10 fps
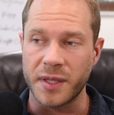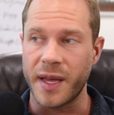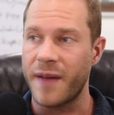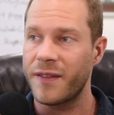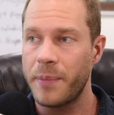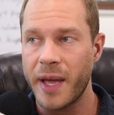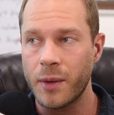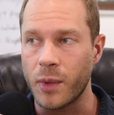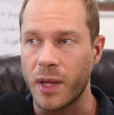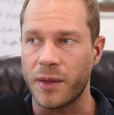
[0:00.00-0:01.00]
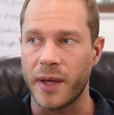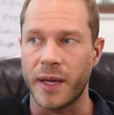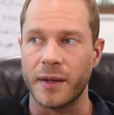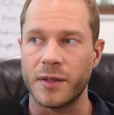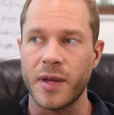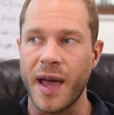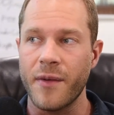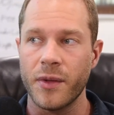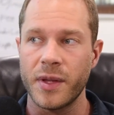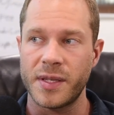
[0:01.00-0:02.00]
Do they have the bandwidth? Like, do they
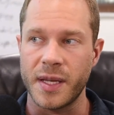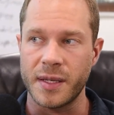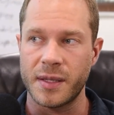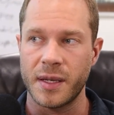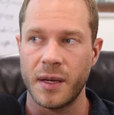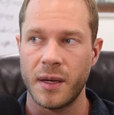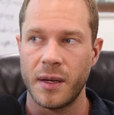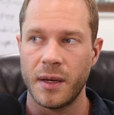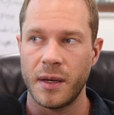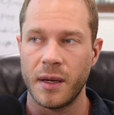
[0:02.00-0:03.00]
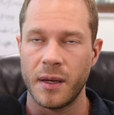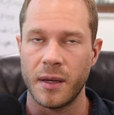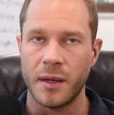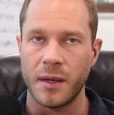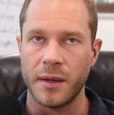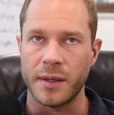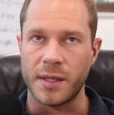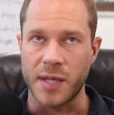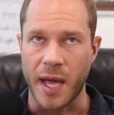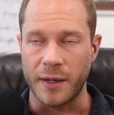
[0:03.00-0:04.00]
have all these things
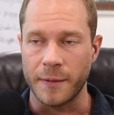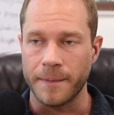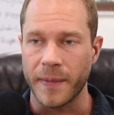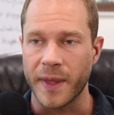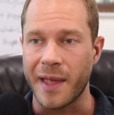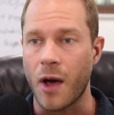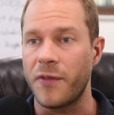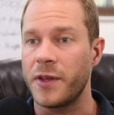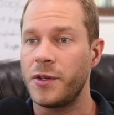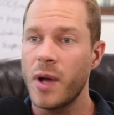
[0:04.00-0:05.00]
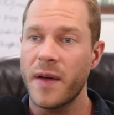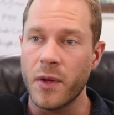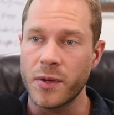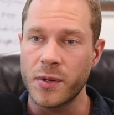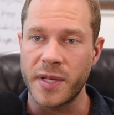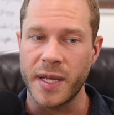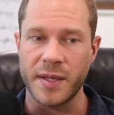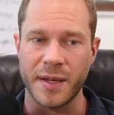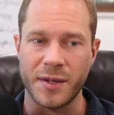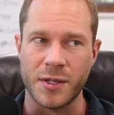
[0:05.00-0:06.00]
set? Now, if they do have all those things
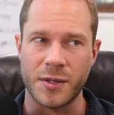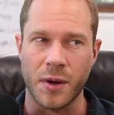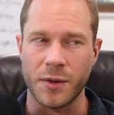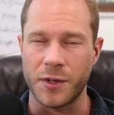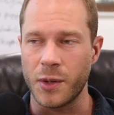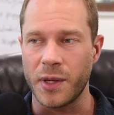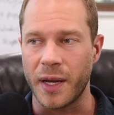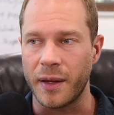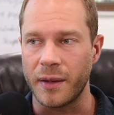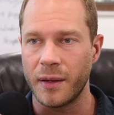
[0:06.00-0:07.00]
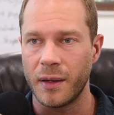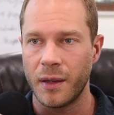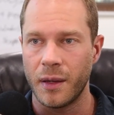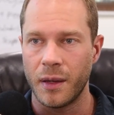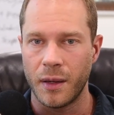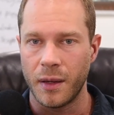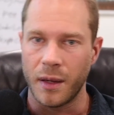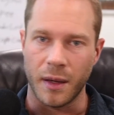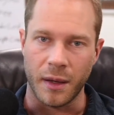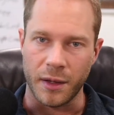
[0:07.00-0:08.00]
and they just aren't doing it,
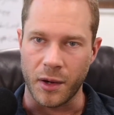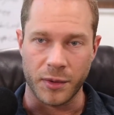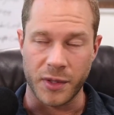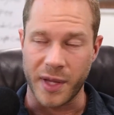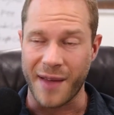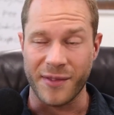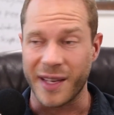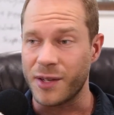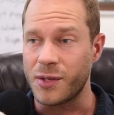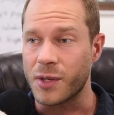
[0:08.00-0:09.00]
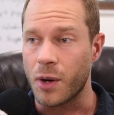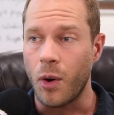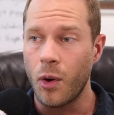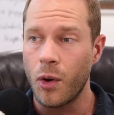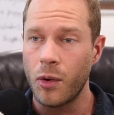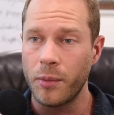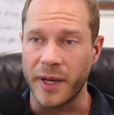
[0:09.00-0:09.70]
you know, do they have like issues at home?